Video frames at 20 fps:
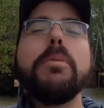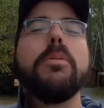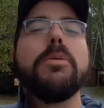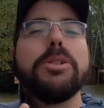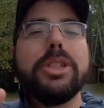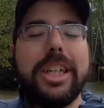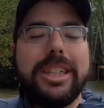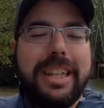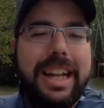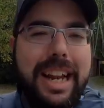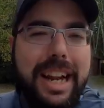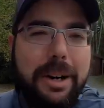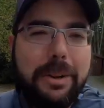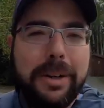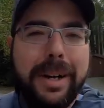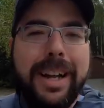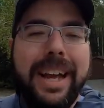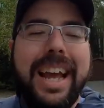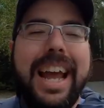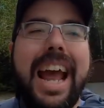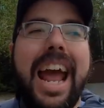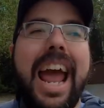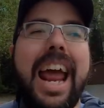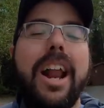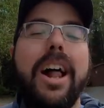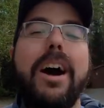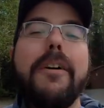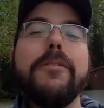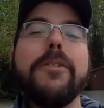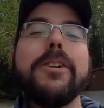but we'll check that out.
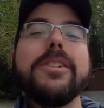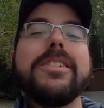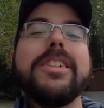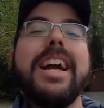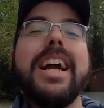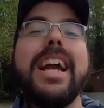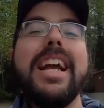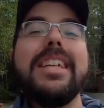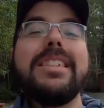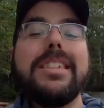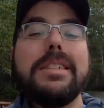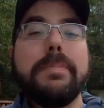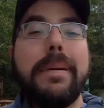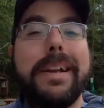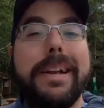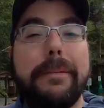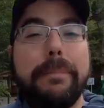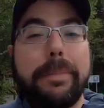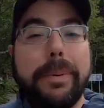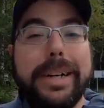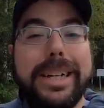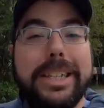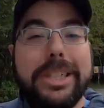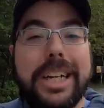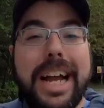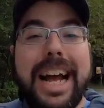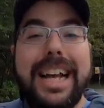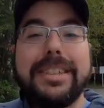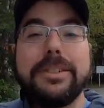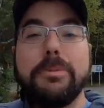It offers a suspended
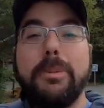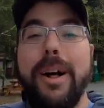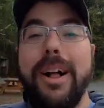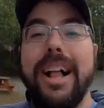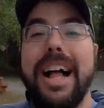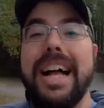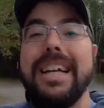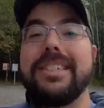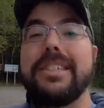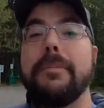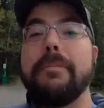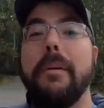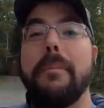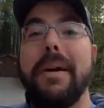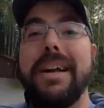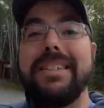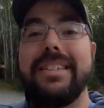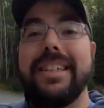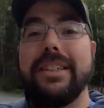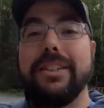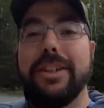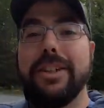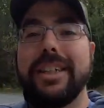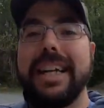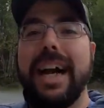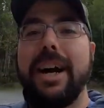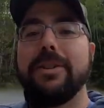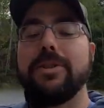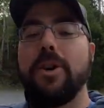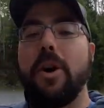bridge as well as some amazing
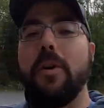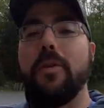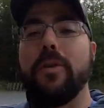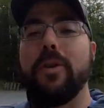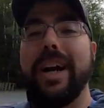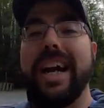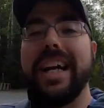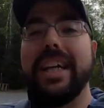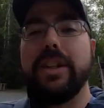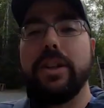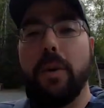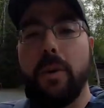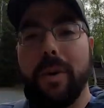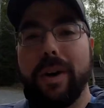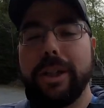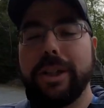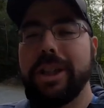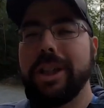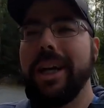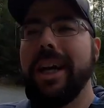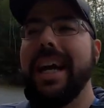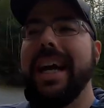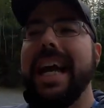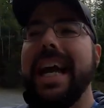lookouts over a gorge.